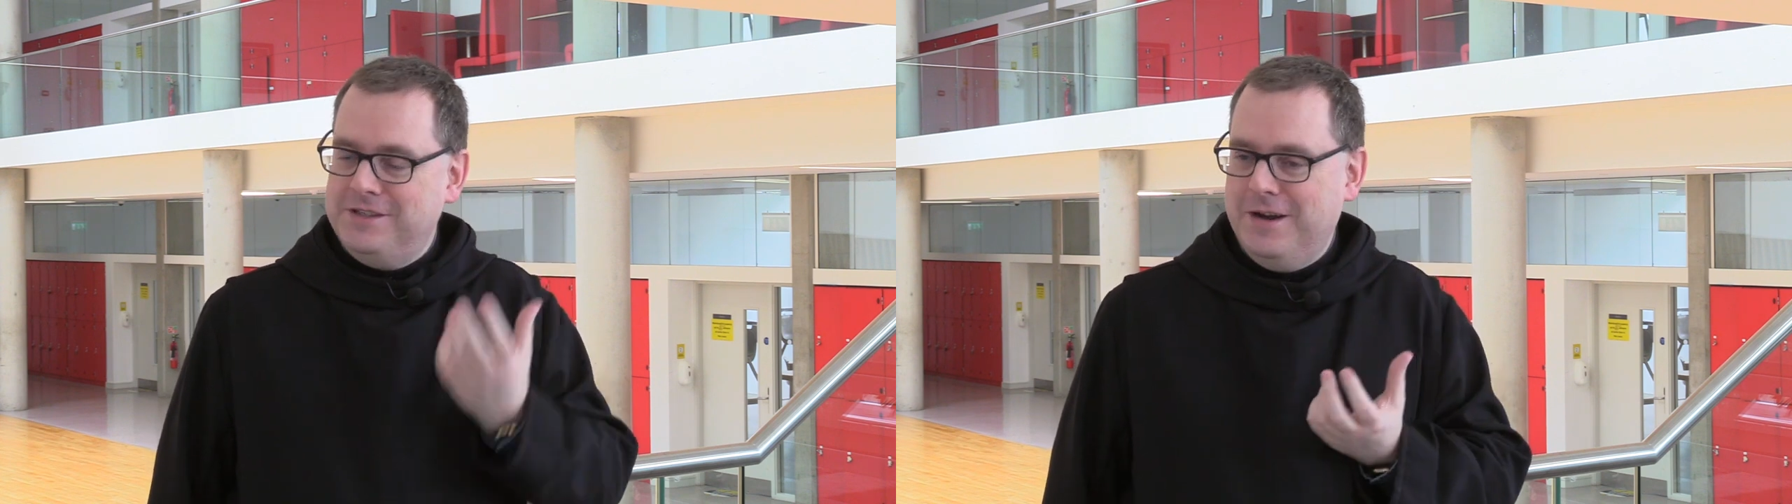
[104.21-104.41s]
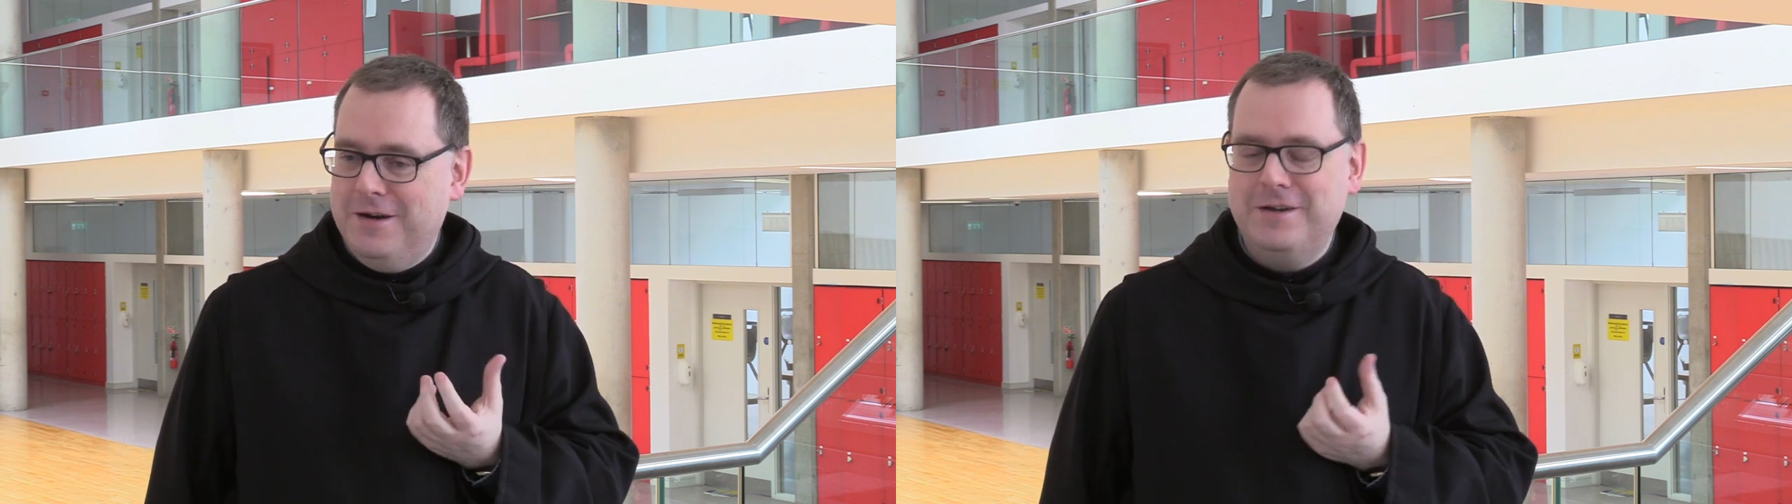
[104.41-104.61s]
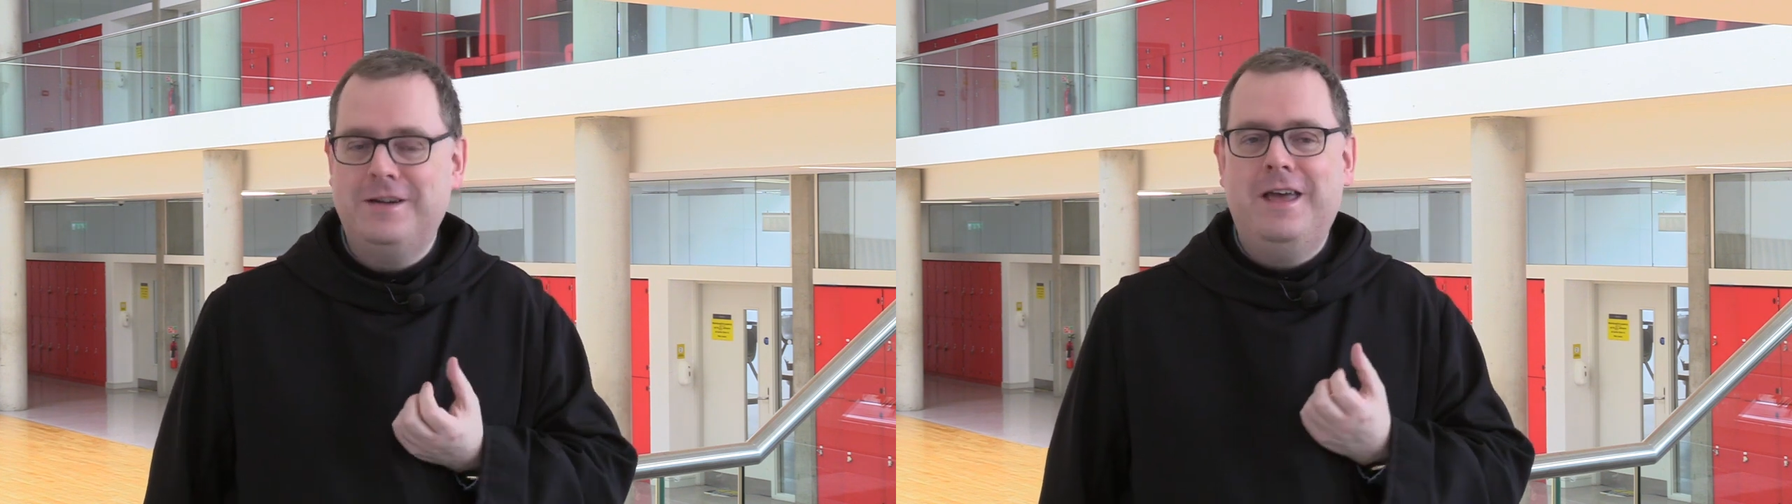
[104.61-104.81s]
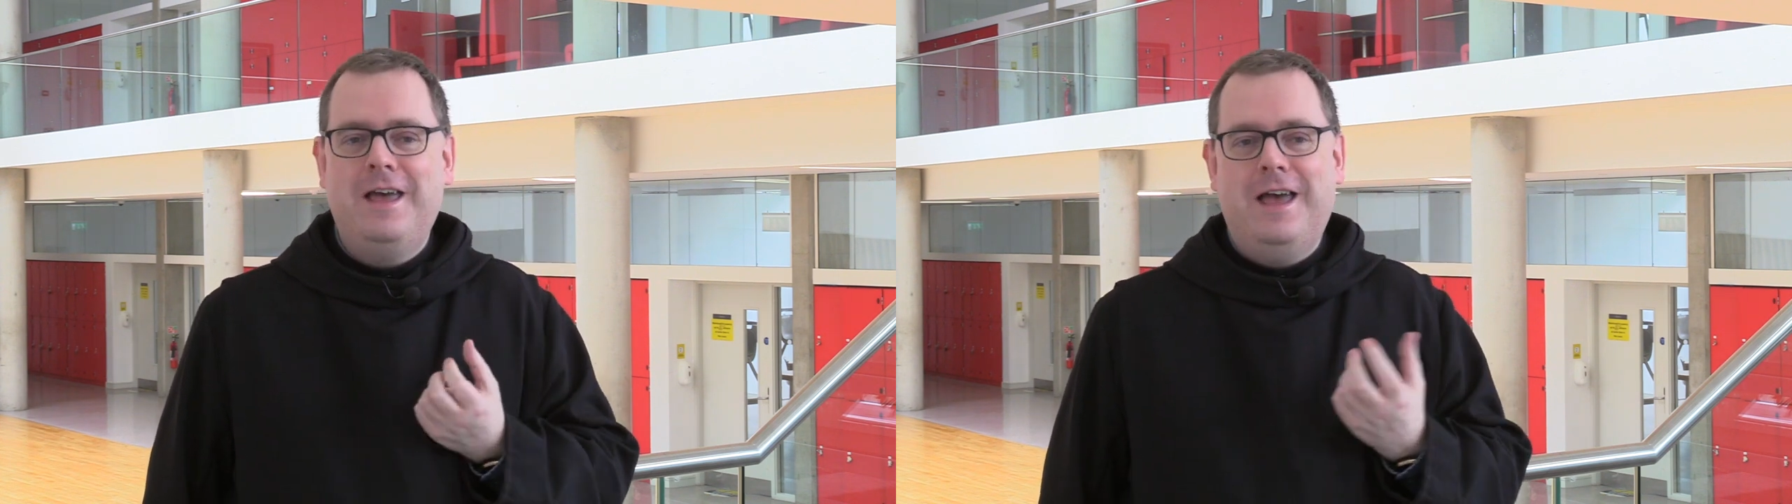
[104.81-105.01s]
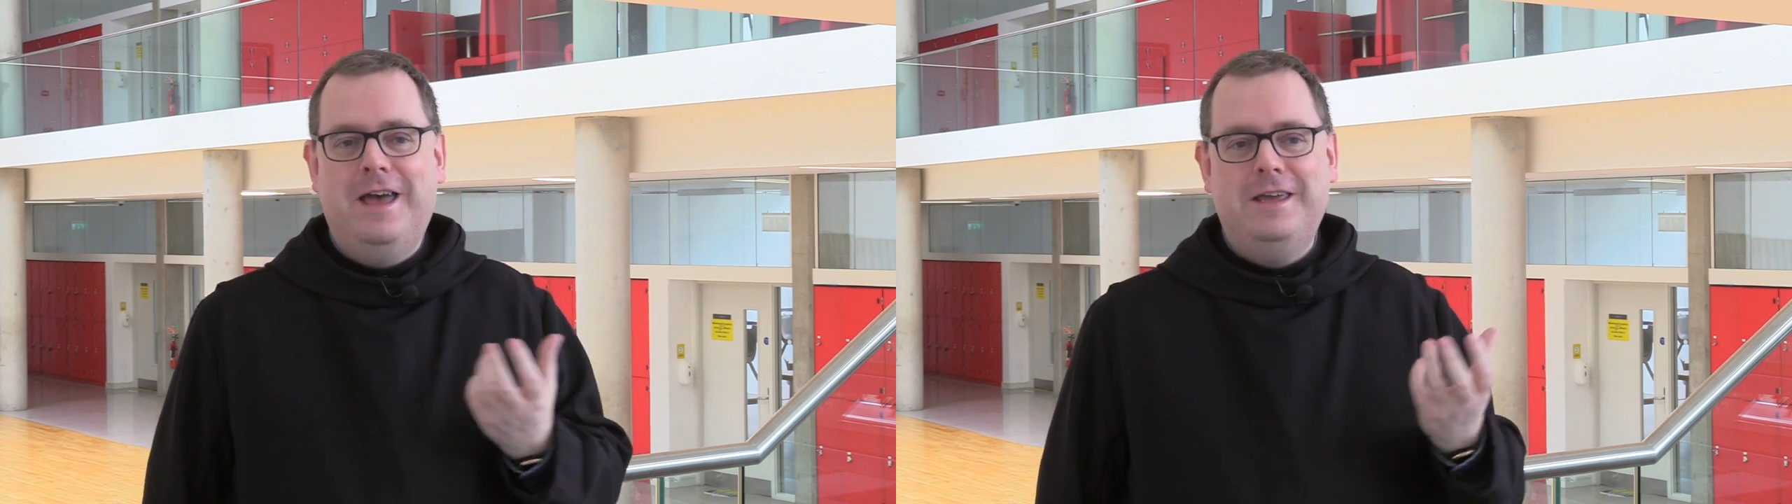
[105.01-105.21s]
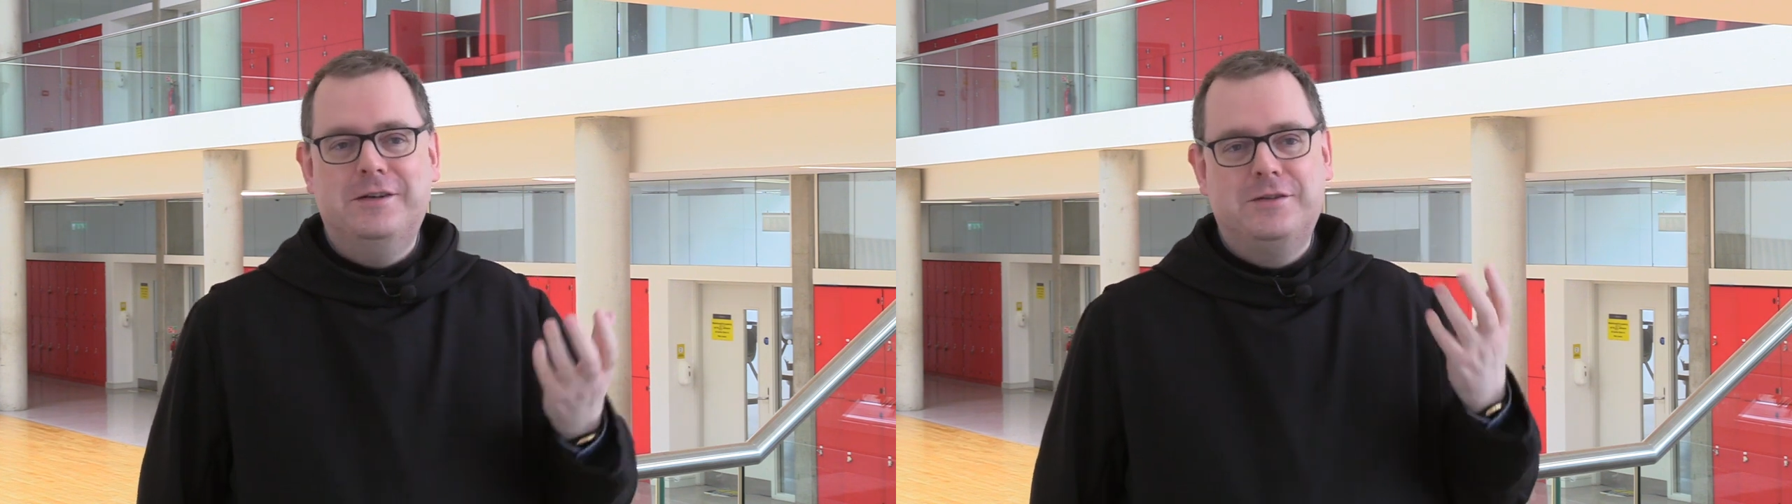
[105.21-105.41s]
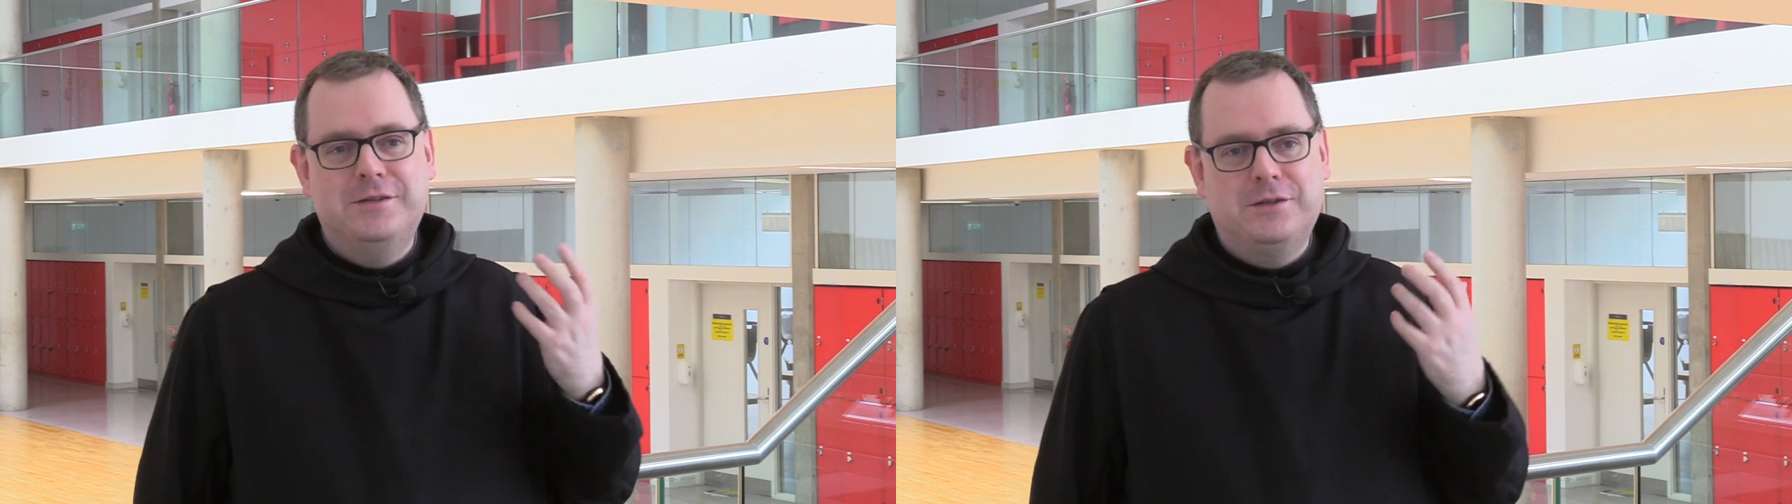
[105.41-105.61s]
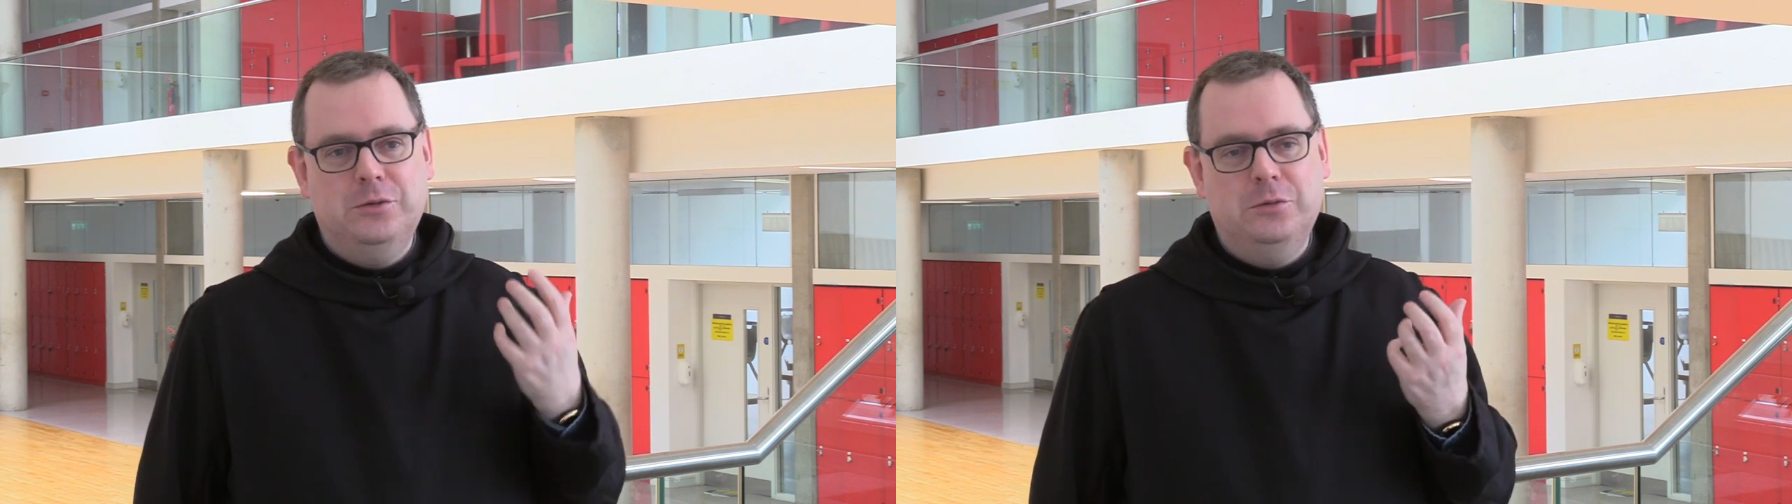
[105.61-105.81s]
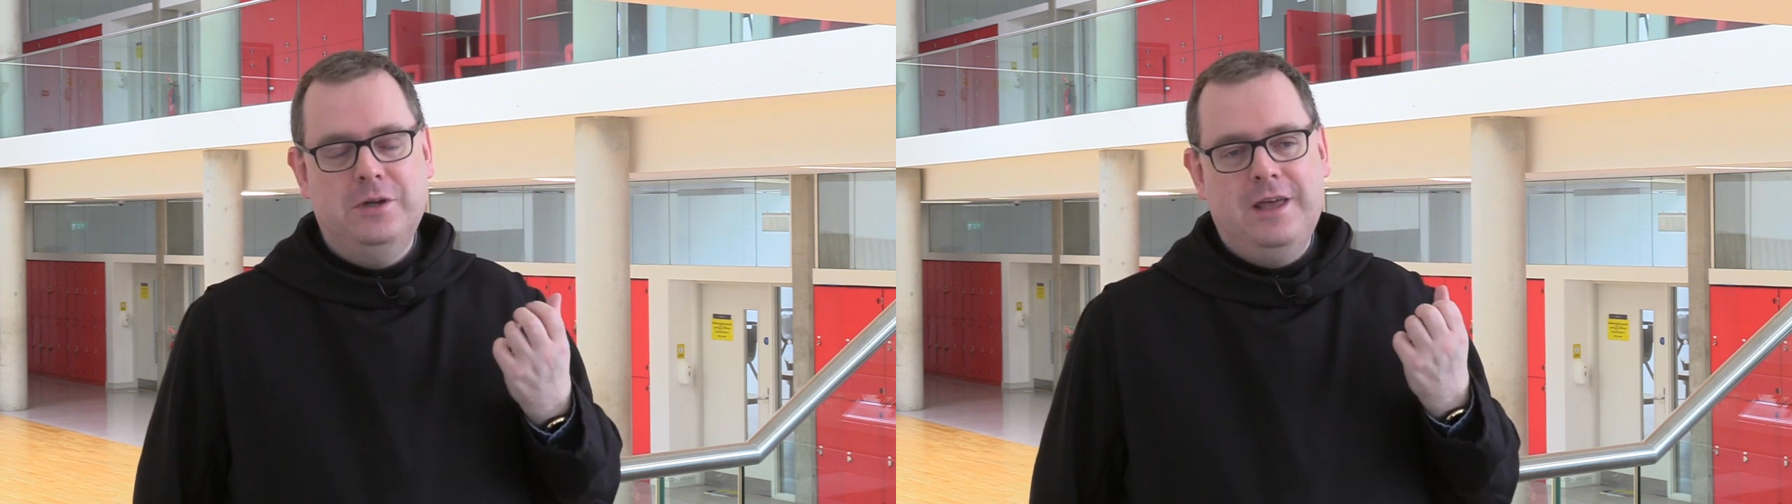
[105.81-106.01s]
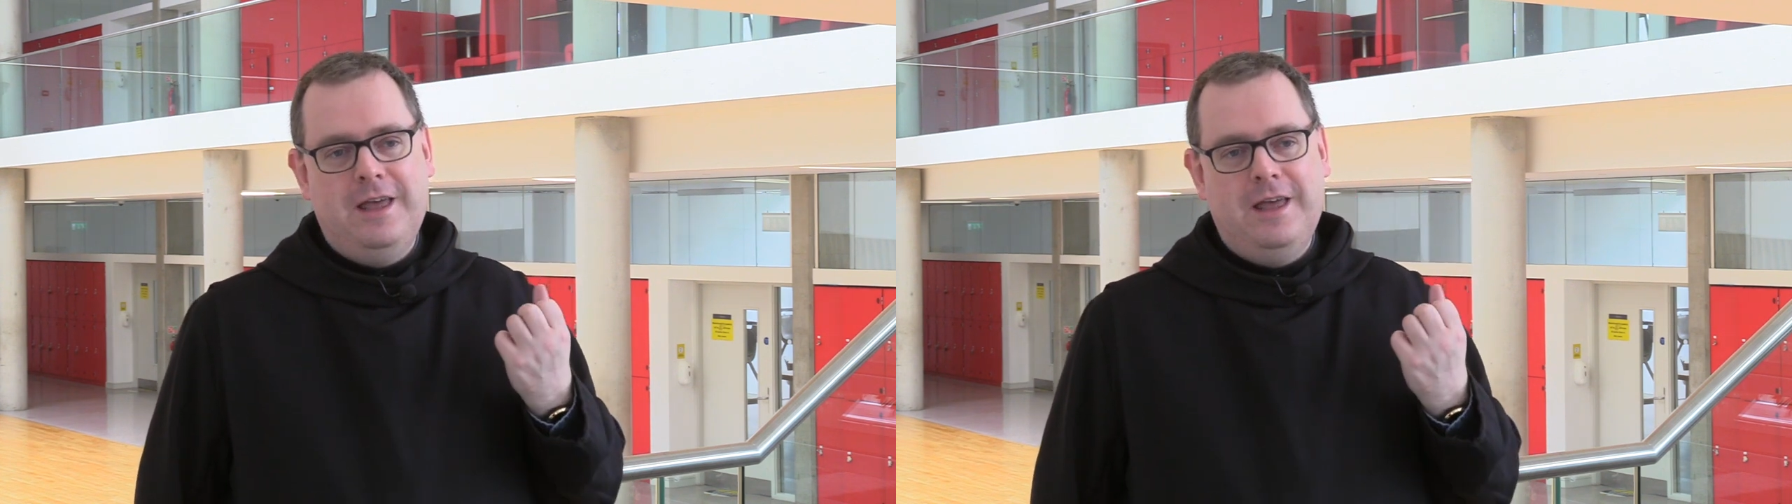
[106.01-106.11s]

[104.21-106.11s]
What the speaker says: yard into the school.